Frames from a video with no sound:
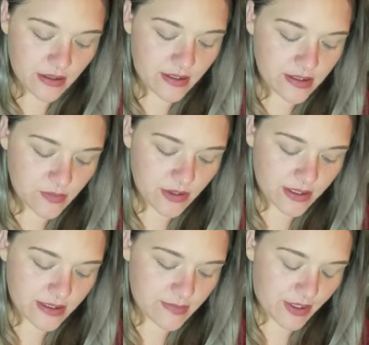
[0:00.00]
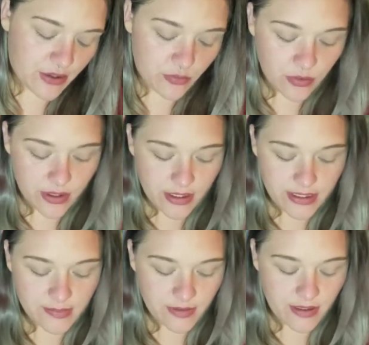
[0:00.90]
this one is my good one.
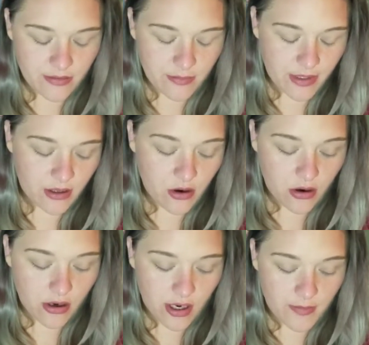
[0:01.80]
It's been out in my car.